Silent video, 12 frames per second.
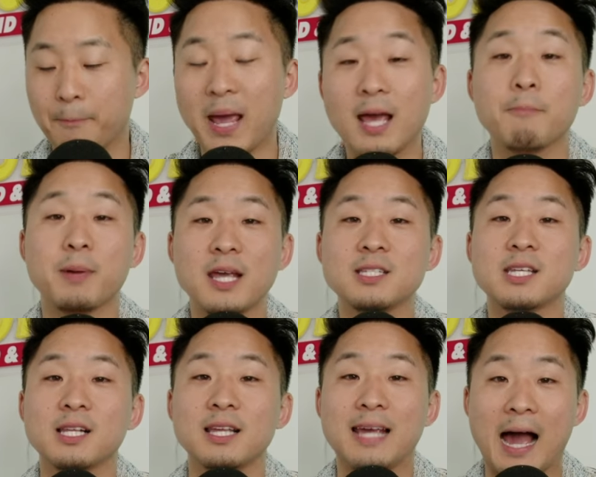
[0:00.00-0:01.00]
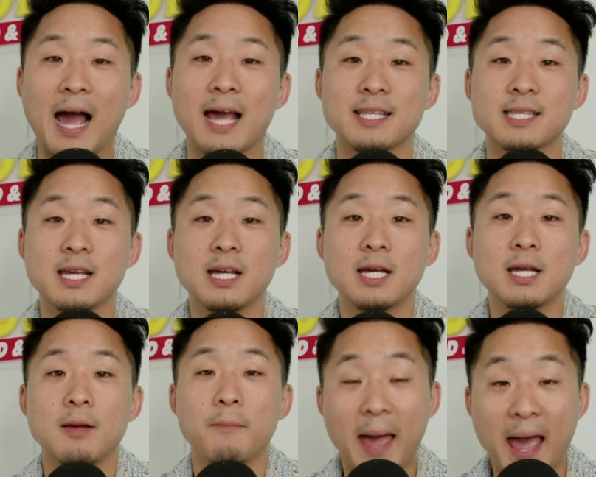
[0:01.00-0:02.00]
Basically, guys,
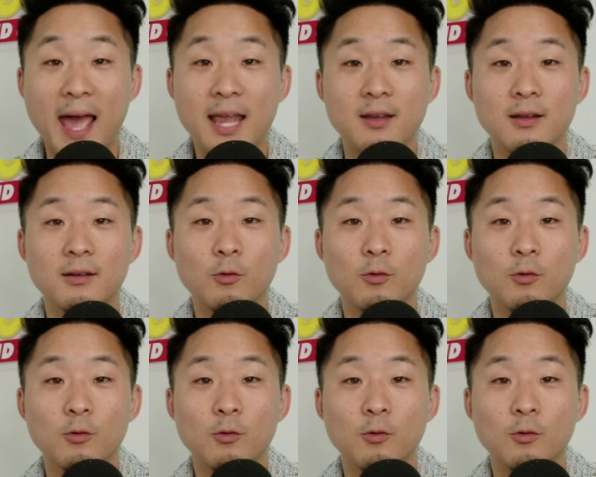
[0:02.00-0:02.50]
men